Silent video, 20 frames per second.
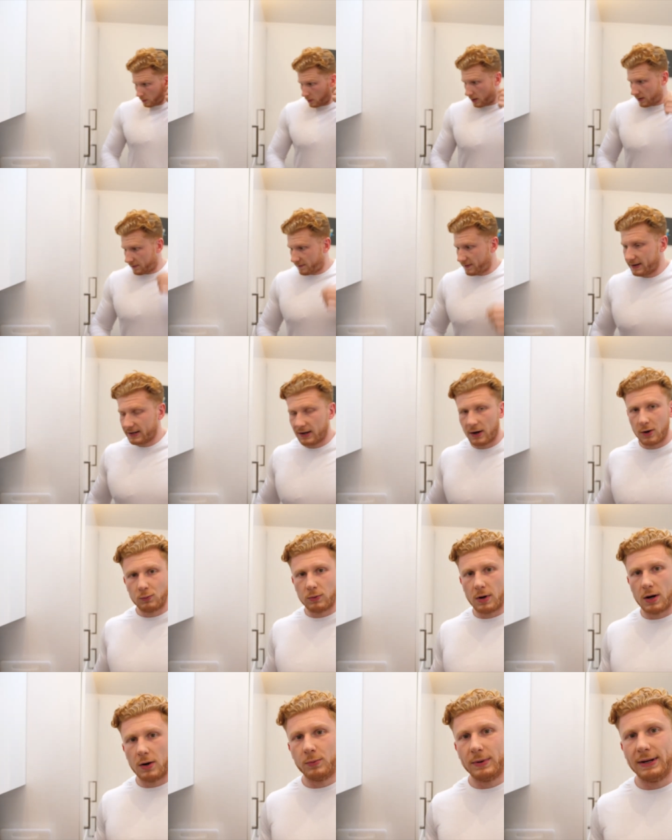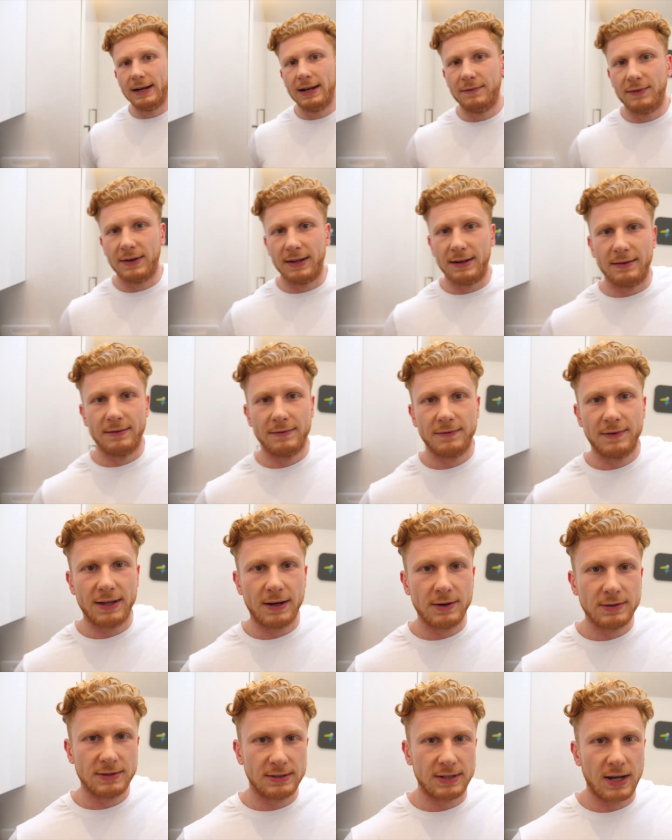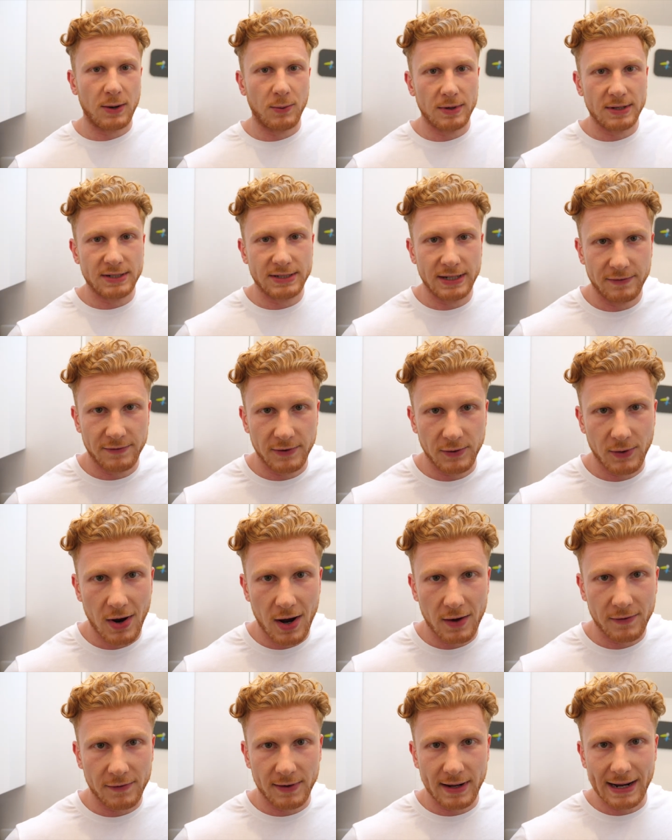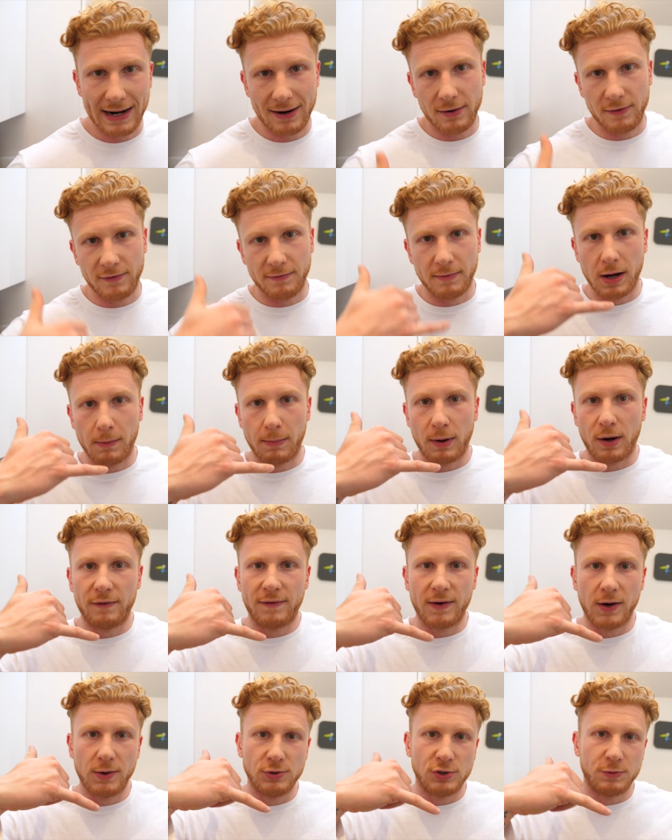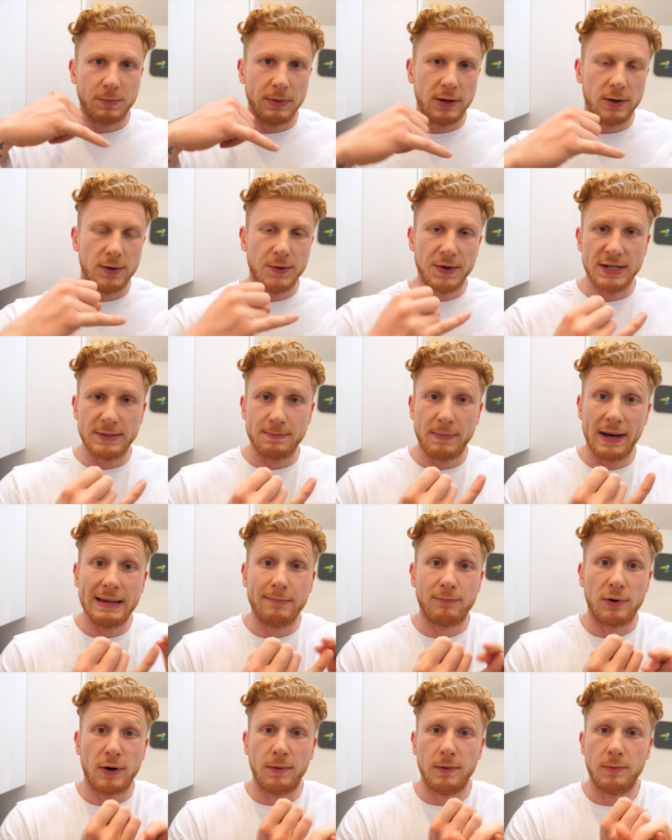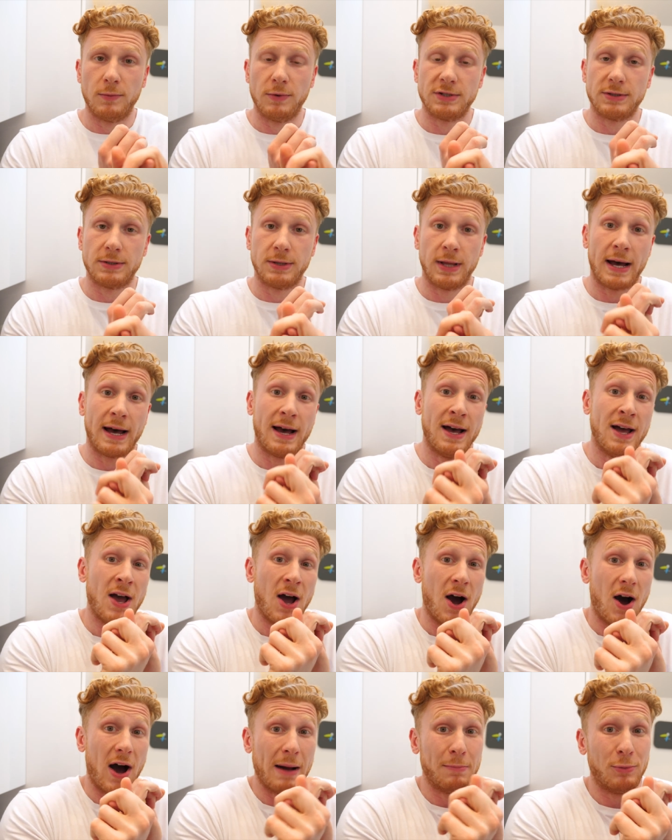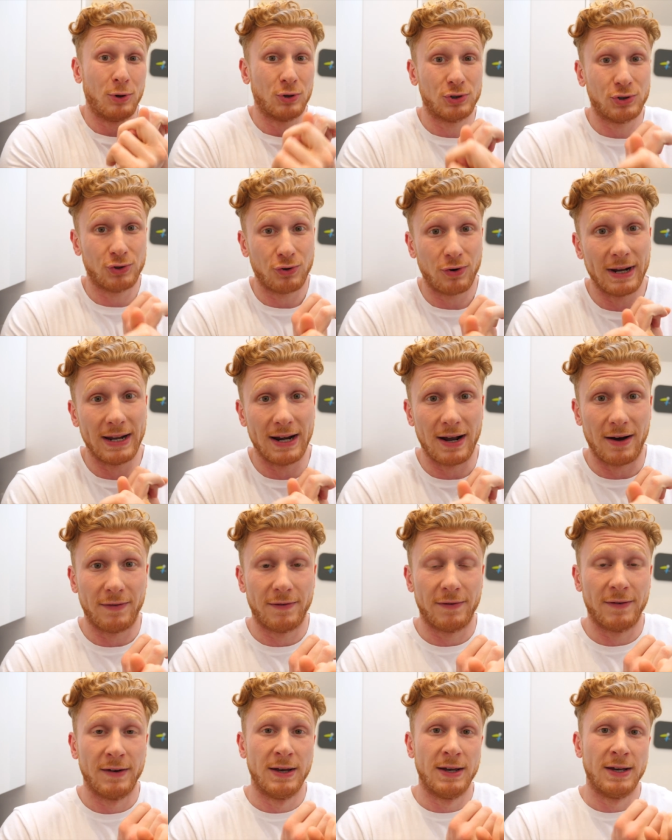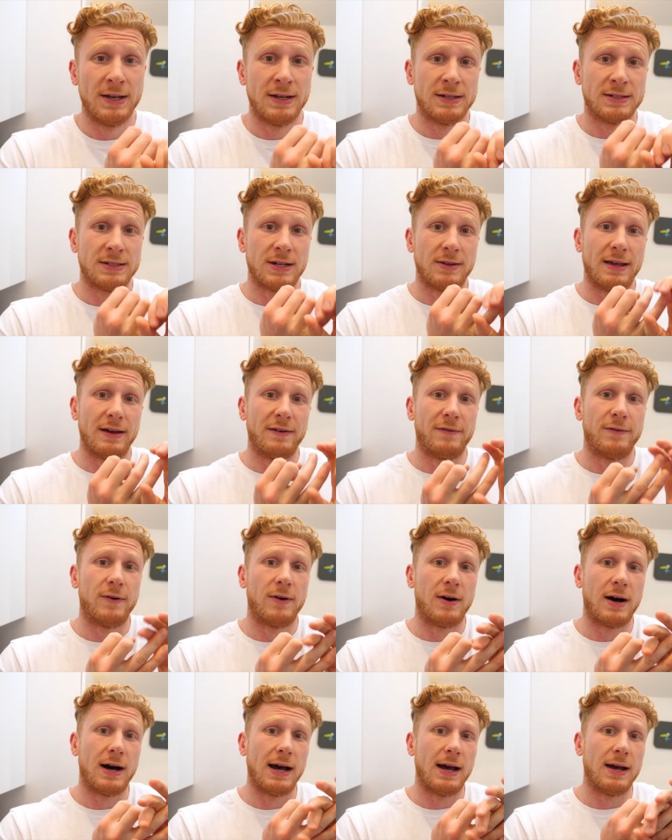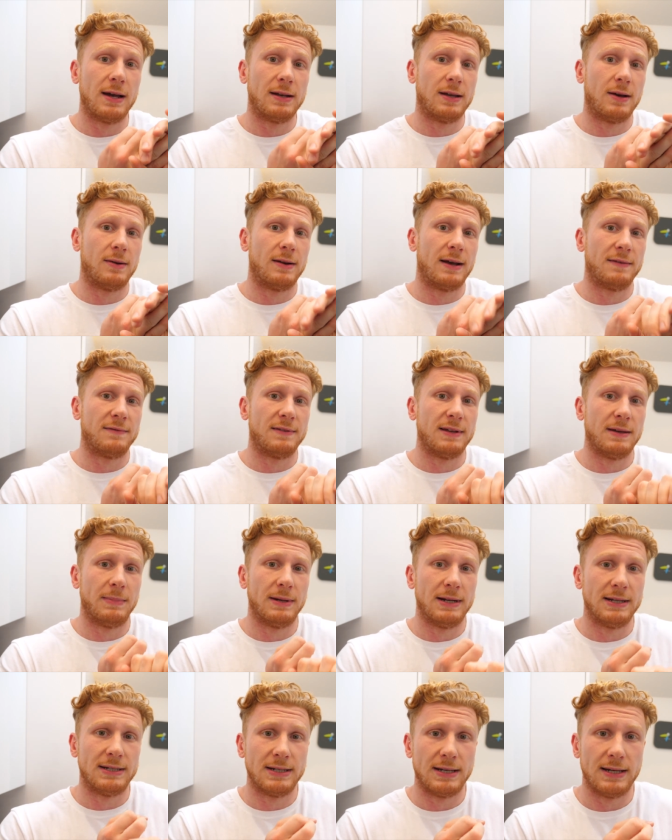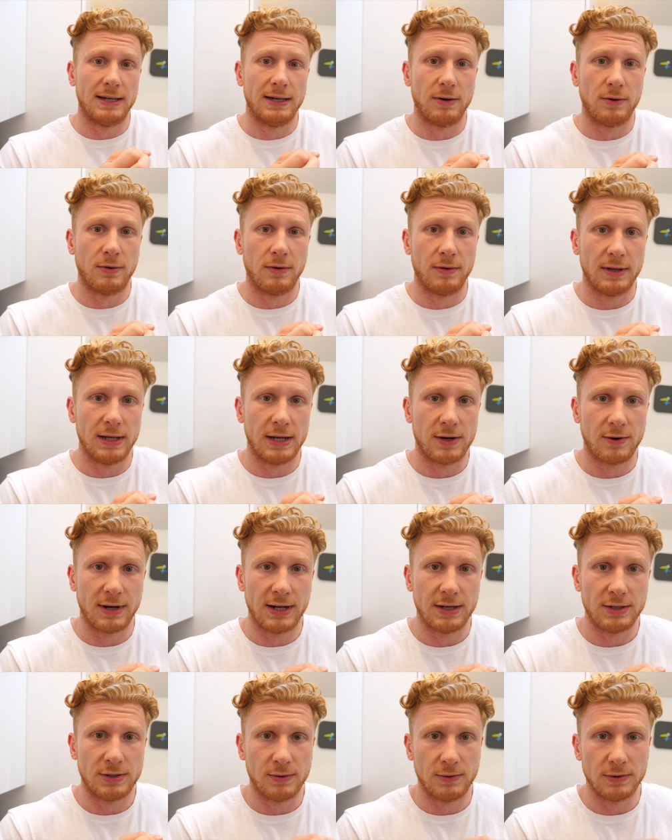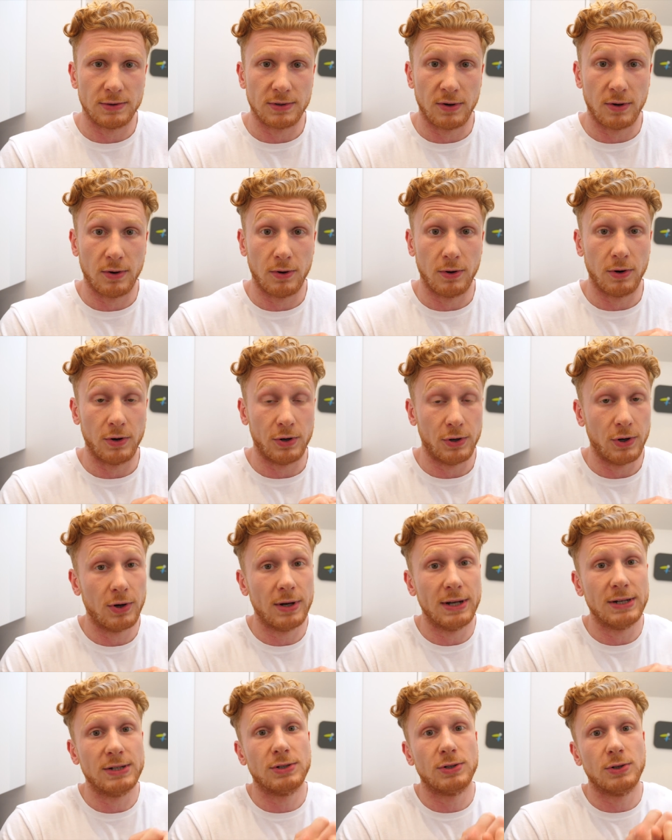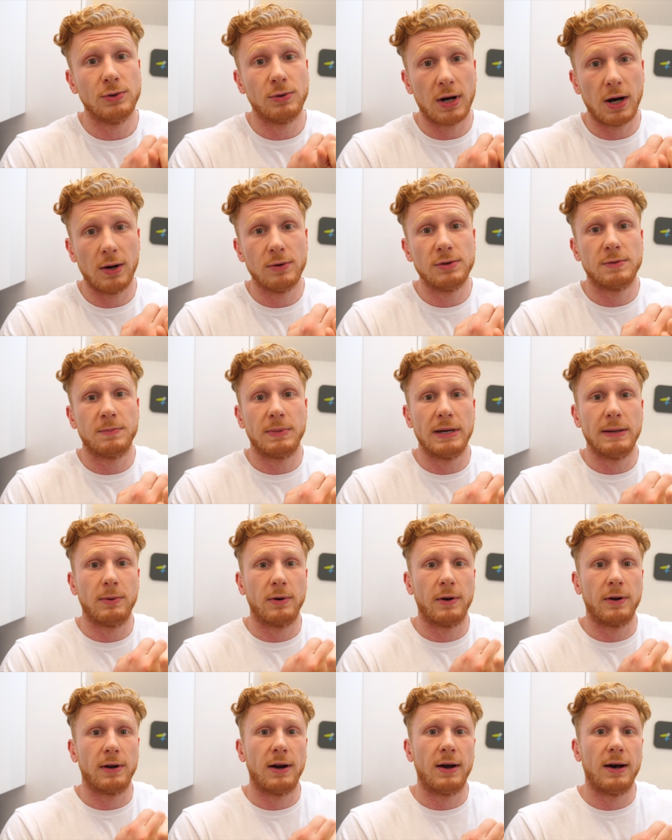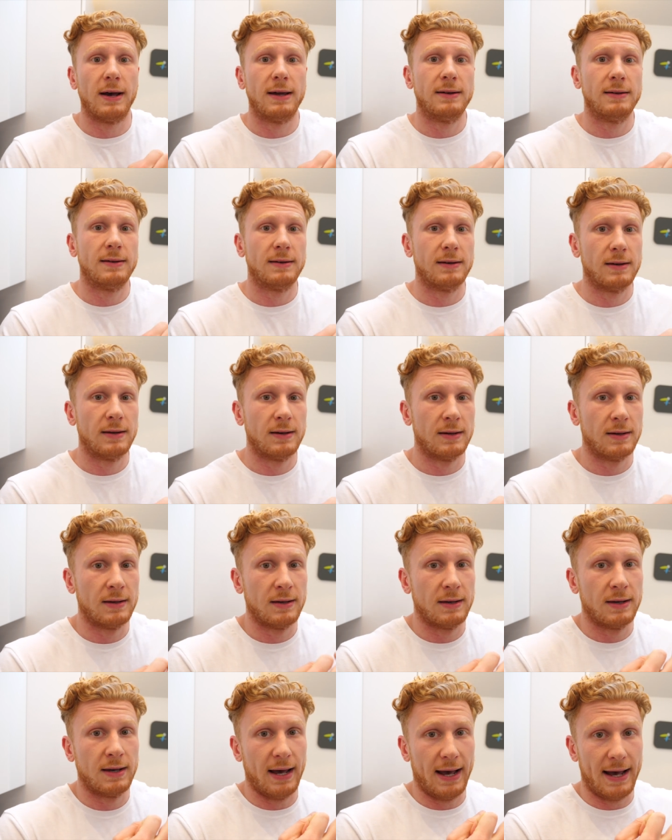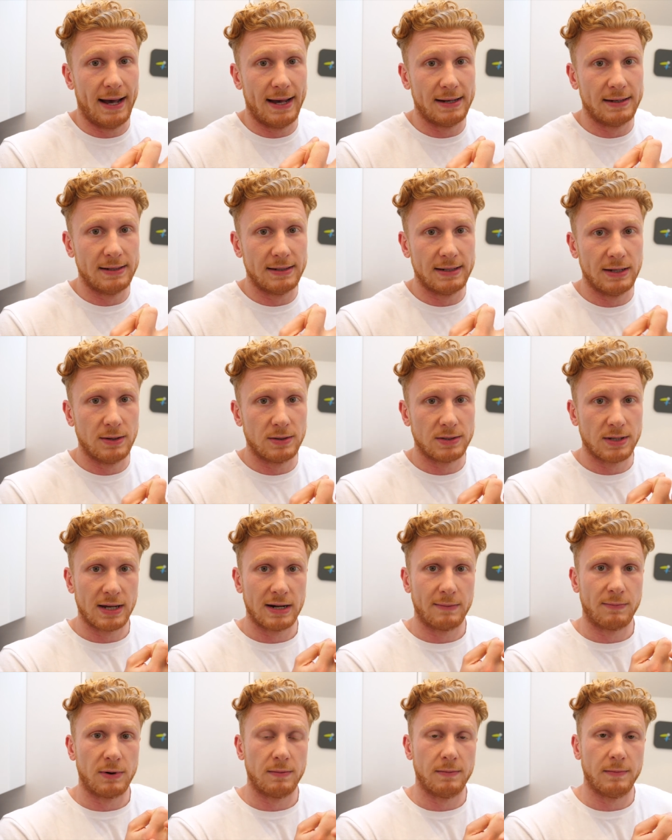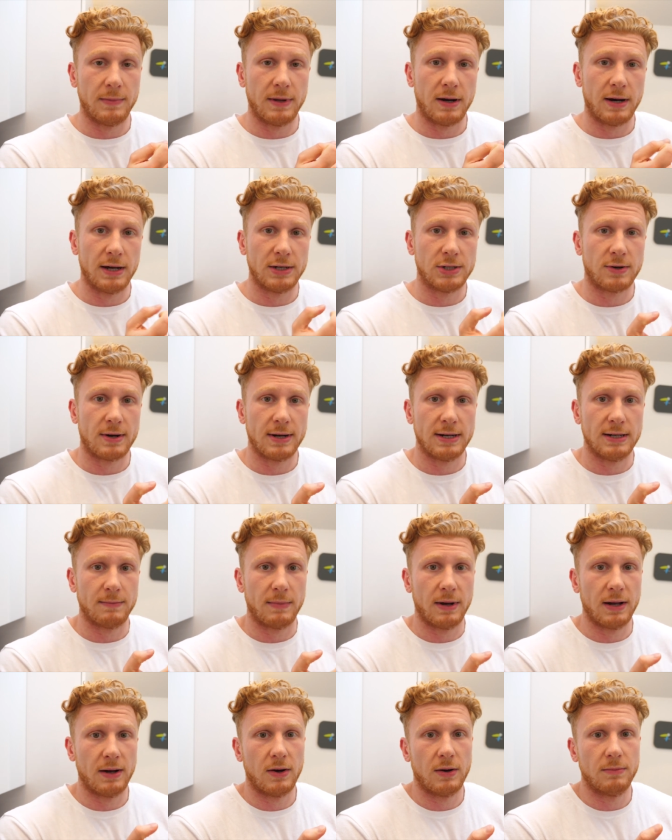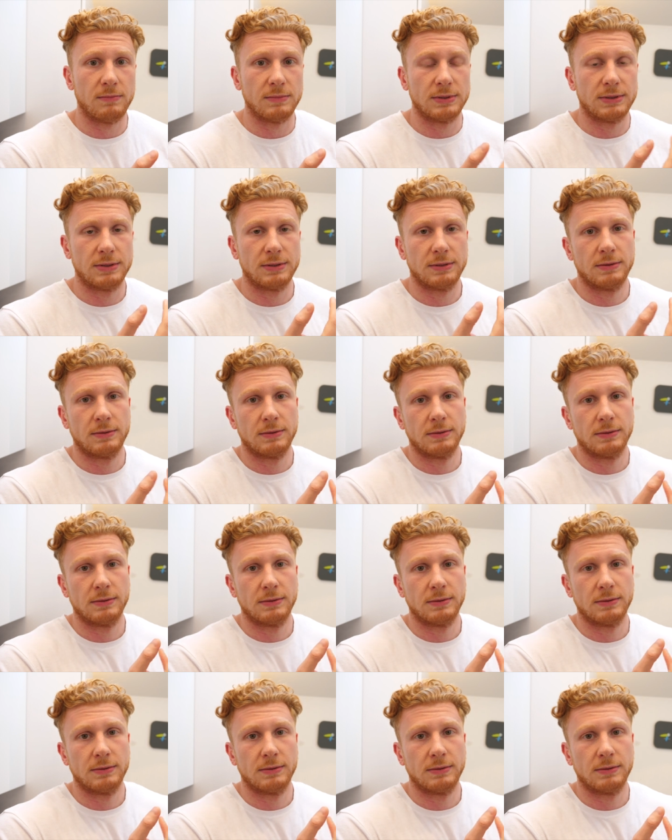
What a funny old world we live in. For those that don't want to sit through half an hour of mobile phone spiel, his main problem was that I'm not strong enough. So therefore I don't have the ability or the credentials or knowledge to coach people online. And he also had a problem that I trained my arms.